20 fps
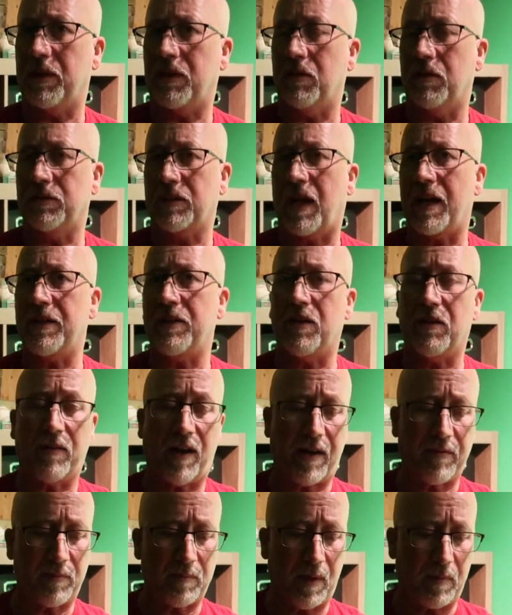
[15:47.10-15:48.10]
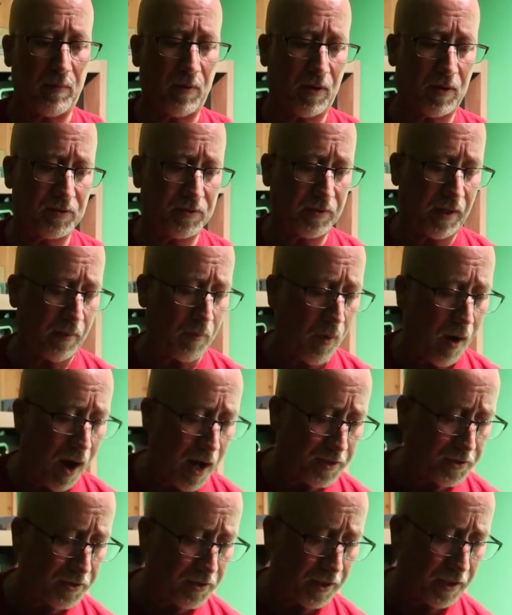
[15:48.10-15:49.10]
because I know, I remember because I
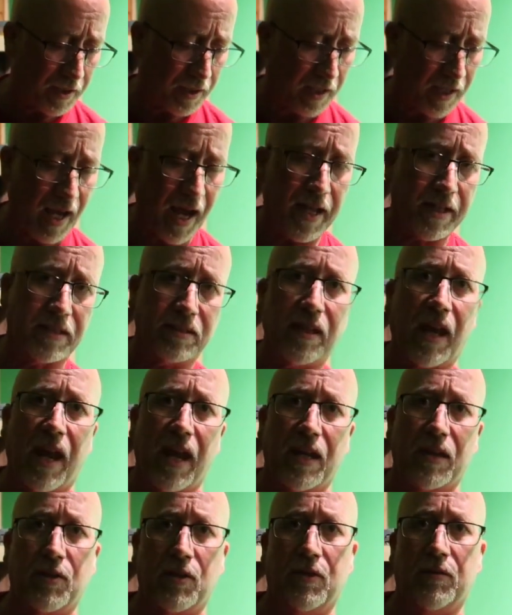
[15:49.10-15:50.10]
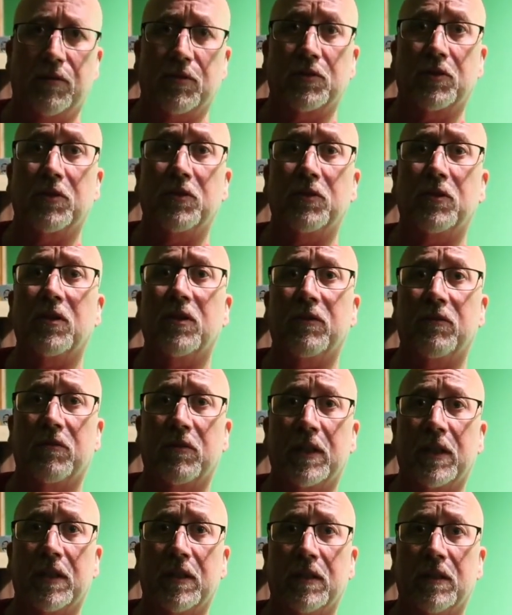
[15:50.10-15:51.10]
watched it, he had his hand over so you couldn't
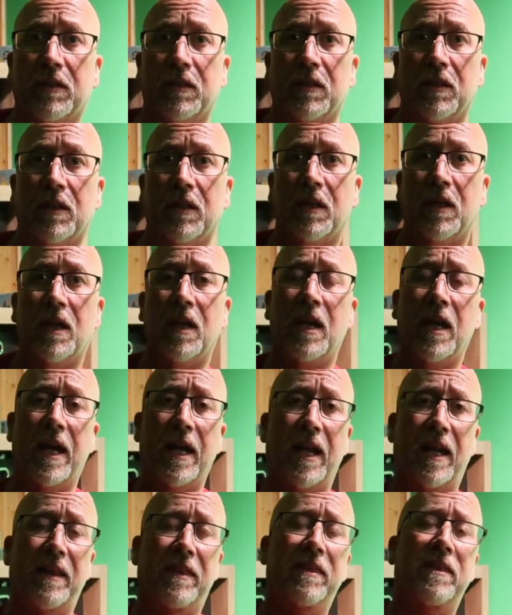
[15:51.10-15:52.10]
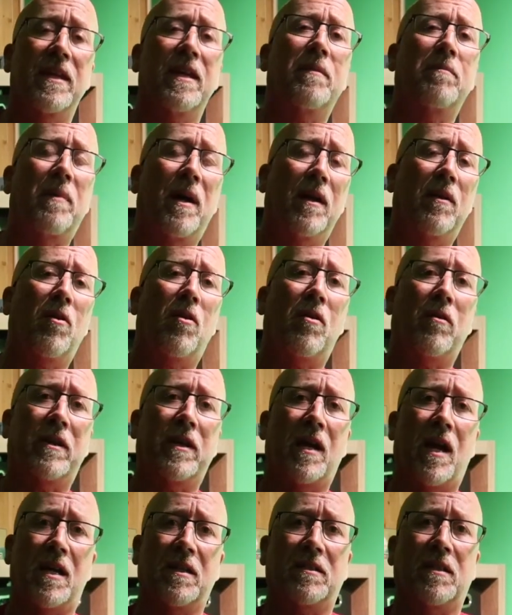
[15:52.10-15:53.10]
read it. And I think by law
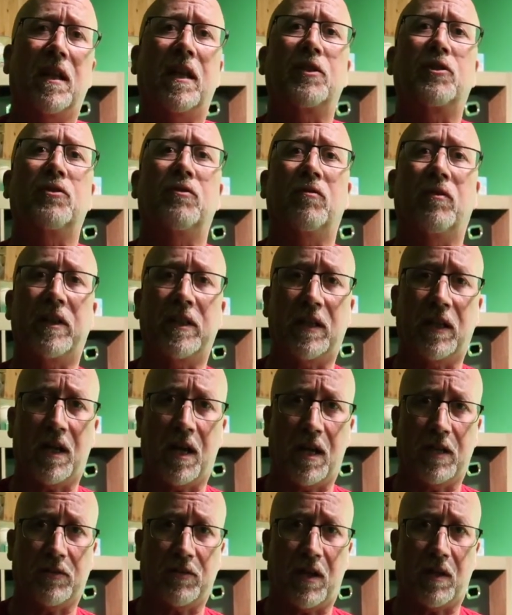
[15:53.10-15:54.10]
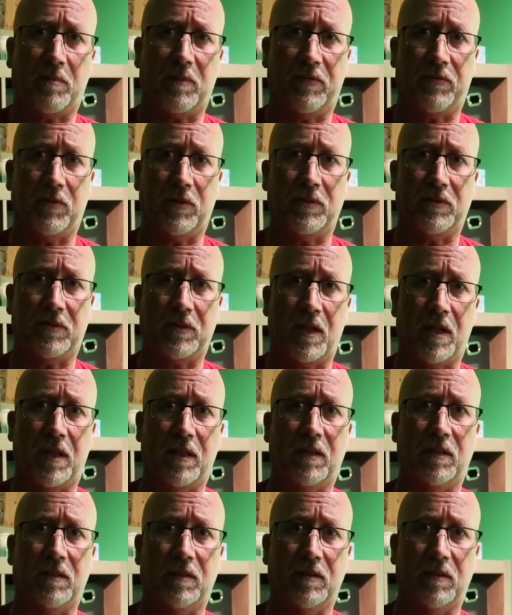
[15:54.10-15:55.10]
he has to let you read the contract before you
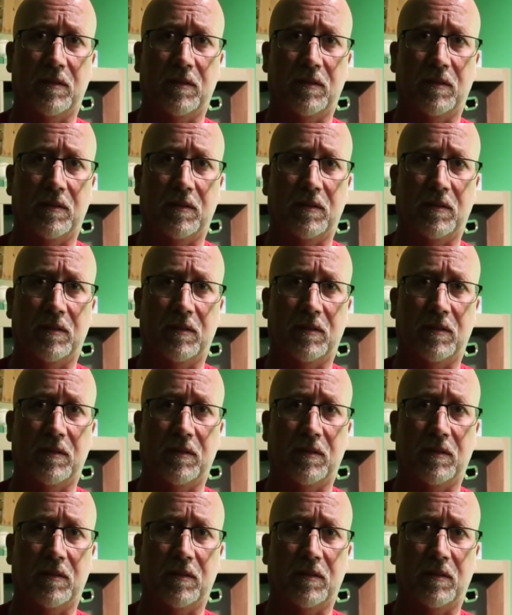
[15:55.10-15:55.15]
sign it.